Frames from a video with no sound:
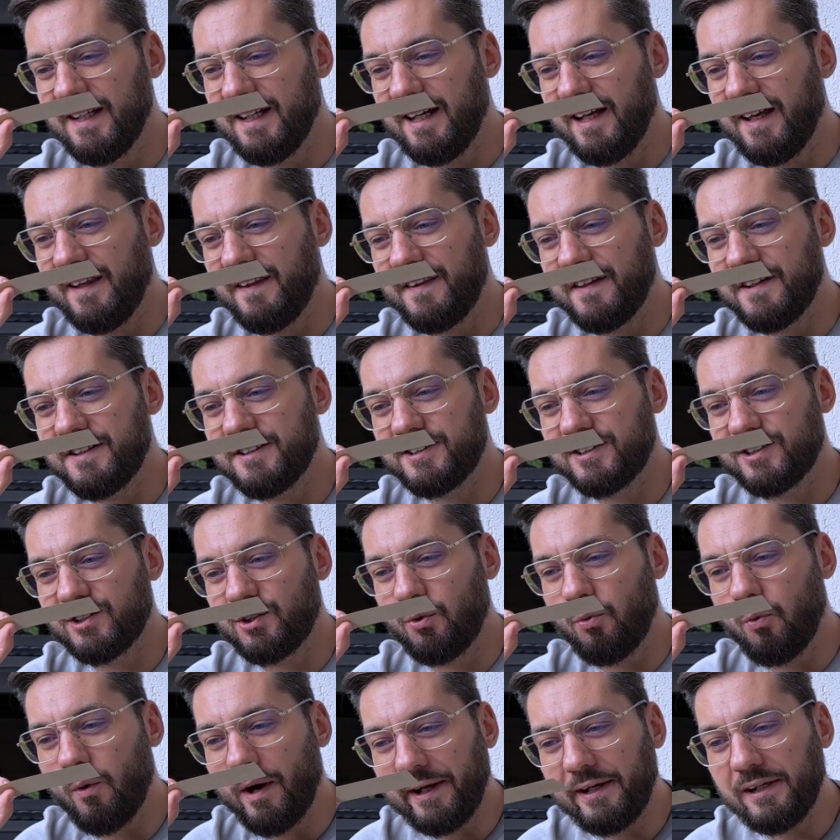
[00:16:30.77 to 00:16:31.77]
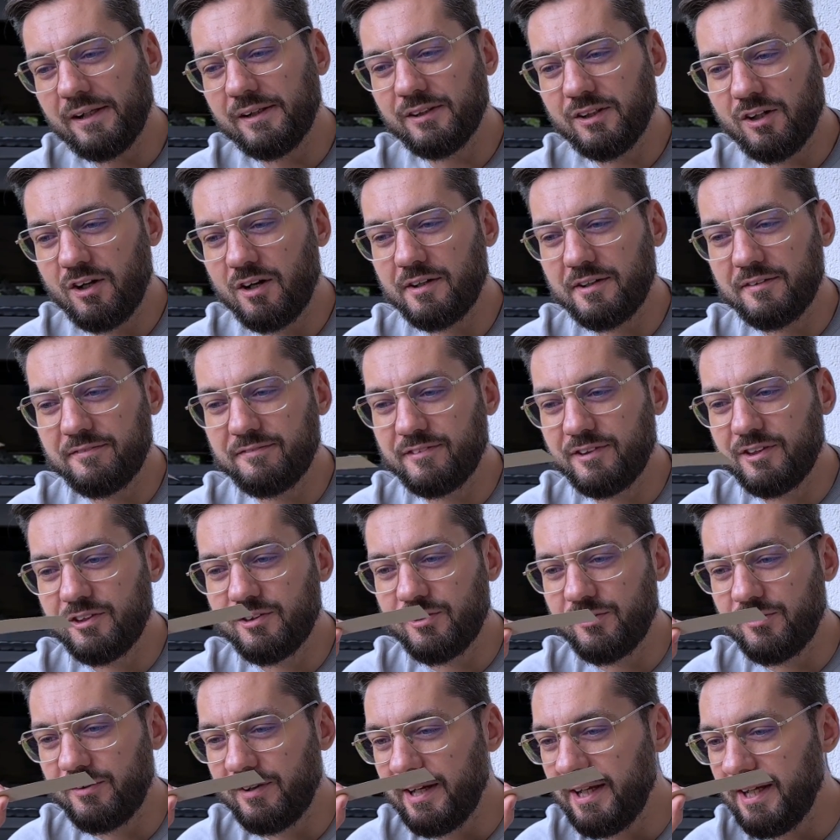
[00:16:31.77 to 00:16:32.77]
And there's quite a lot of
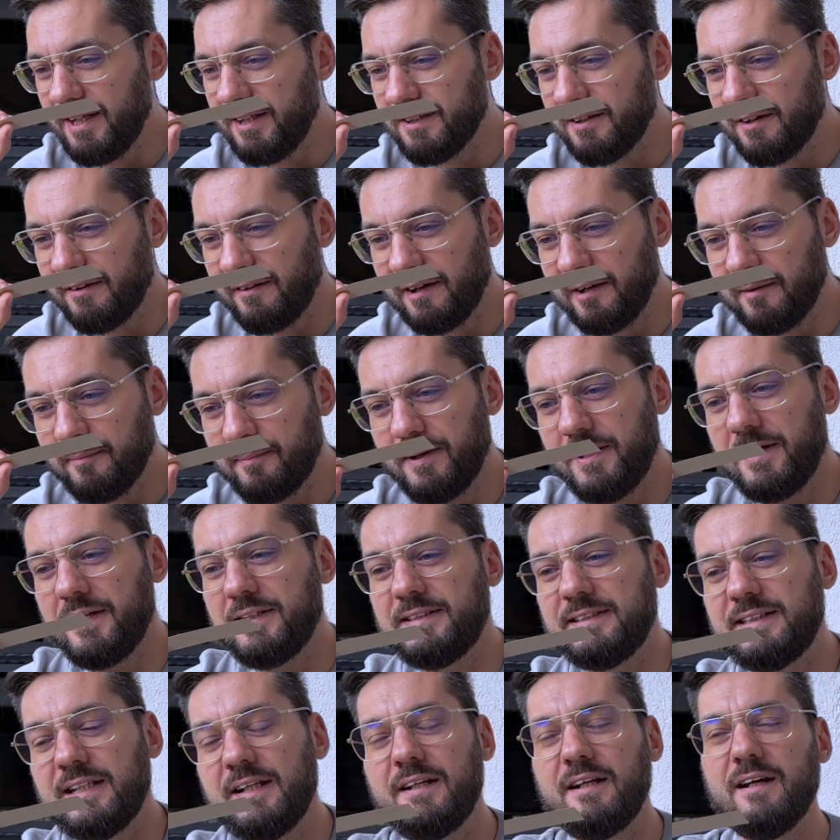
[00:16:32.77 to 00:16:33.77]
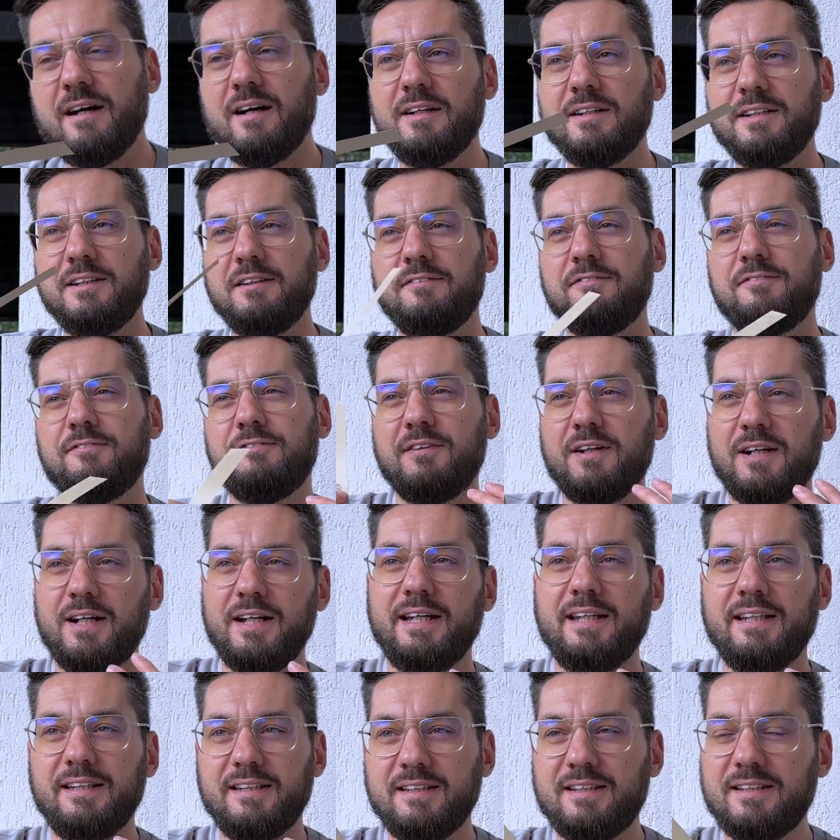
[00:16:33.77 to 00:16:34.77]
greenery, but it's an
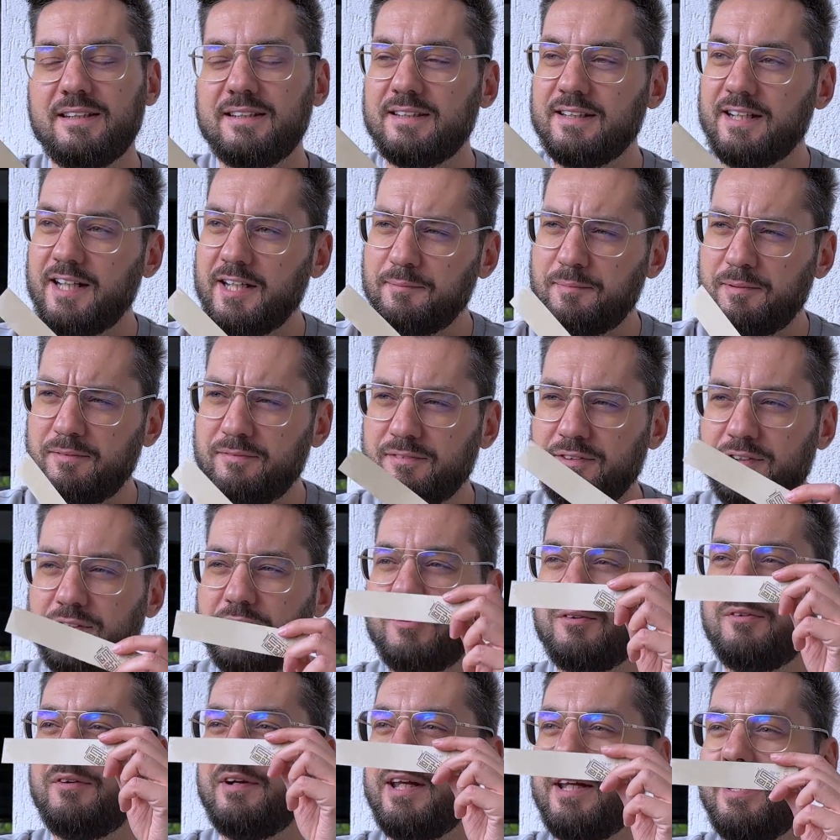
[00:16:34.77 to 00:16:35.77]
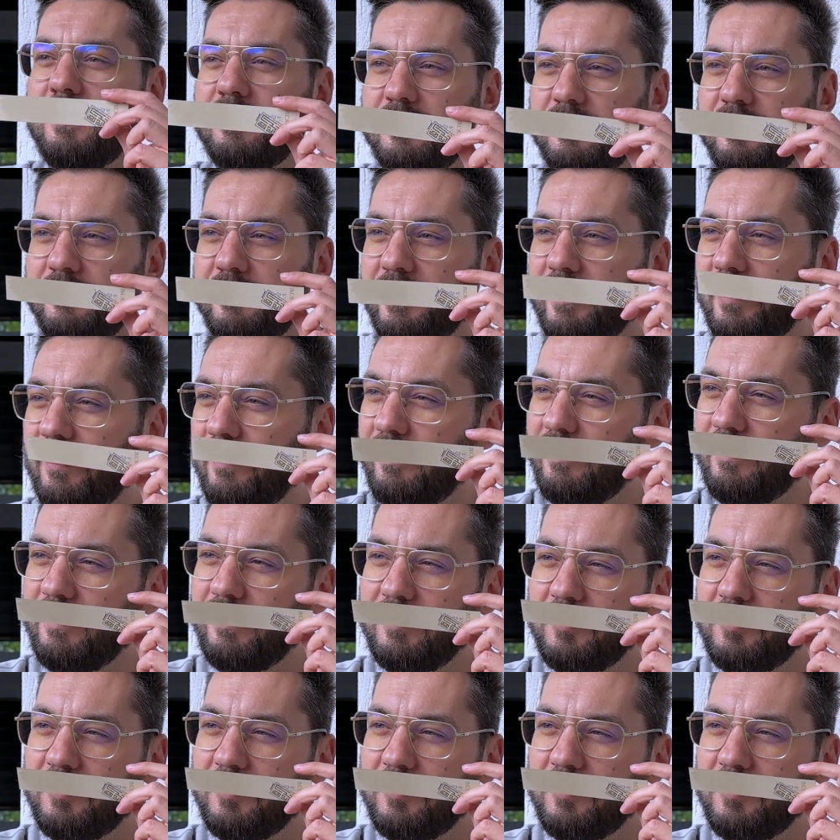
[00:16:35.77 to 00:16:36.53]
undefined type of greenery.